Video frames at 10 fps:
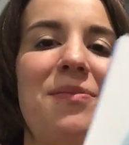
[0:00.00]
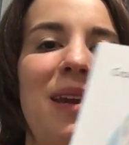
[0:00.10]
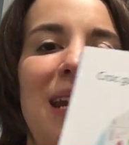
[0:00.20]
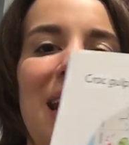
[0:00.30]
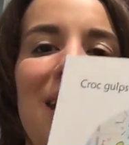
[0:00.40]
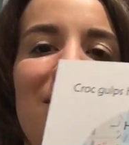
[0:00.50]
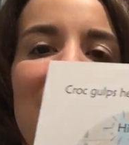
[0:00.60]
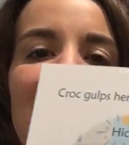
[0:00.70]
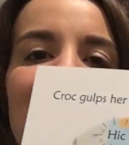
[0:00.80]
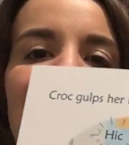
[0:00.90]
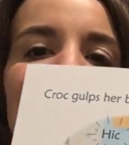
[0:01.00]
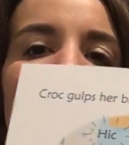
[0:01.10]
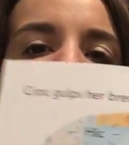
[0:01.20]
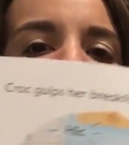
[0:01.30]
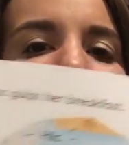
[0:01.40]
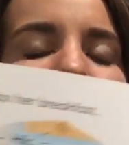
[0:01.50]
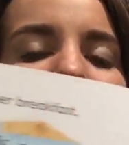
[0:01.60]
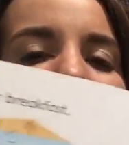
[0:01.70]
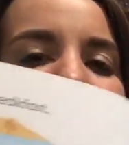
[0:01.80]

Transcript: many of these. And I would